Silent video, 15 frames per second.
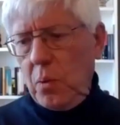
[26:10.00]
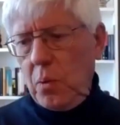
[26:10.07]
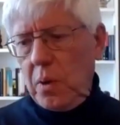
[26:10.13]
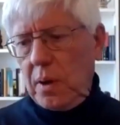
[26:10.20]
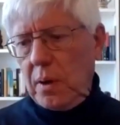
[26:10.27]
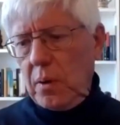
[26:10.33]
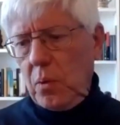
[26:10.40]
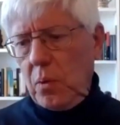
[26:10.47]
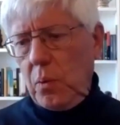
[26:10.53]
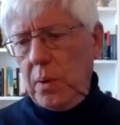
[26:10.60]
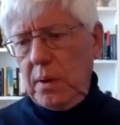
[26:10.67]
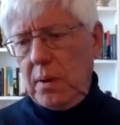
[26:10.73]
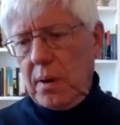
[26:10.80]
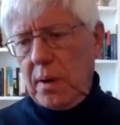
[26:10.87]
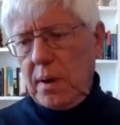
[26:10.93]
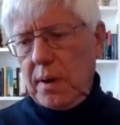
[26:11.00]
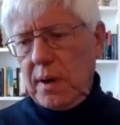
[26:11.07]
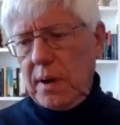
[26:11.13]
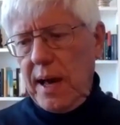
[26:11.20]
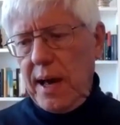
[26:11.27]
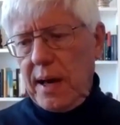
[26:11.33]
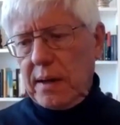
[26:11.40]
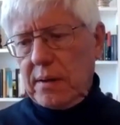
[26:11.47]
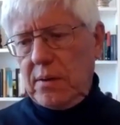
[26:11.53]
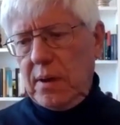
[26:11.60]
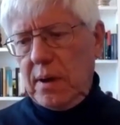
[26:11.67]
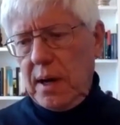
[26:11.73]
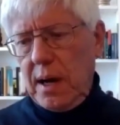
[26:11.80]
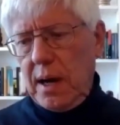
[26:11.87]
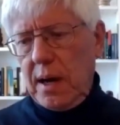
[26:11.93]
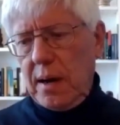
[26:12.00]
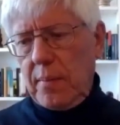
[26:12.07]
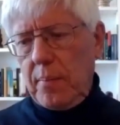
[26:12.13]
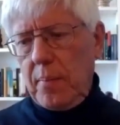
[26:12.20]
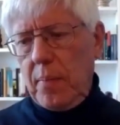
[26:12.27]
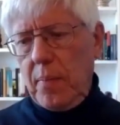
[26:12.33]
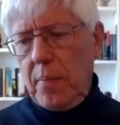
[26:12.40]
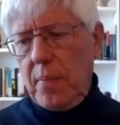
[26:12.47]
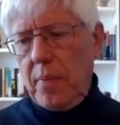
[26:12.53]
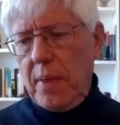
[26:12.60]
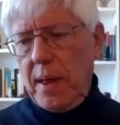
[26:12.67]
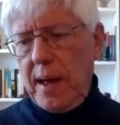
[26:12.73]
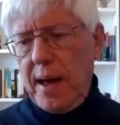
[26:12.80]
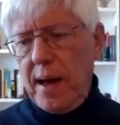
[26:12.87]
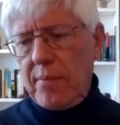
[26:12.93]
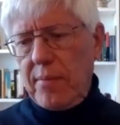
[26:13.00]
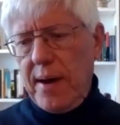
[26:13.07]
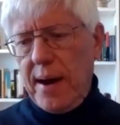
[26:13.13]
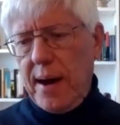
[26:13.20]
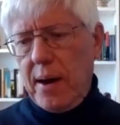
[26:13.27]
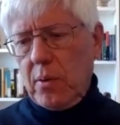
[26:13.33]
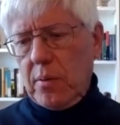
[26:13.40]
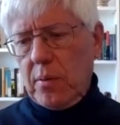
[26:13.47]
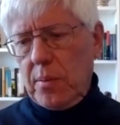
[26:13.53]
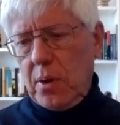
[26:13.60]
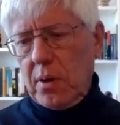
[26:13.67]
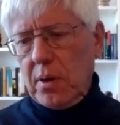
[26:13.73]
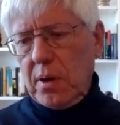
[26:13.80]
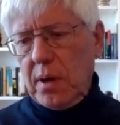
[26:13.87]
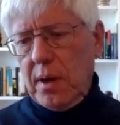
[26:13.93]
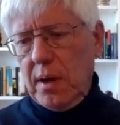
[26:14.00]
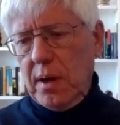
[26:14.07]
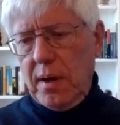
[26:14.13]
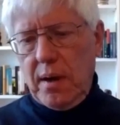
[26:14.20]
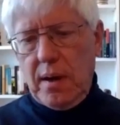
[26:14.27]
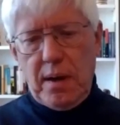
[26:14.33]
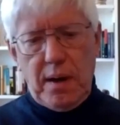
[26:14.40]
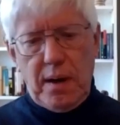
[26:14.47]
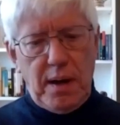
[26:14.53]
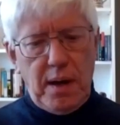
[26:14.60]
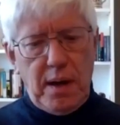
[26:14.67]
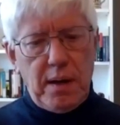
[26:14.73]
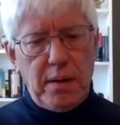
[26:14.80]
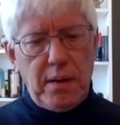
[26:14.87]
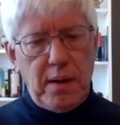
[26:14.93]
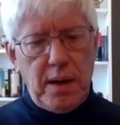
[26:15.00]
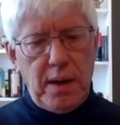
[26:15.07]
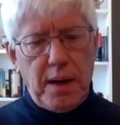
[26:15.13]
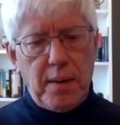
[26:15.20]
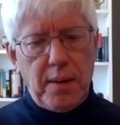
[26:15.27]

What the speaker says: Well, we are at the half-hour mark, and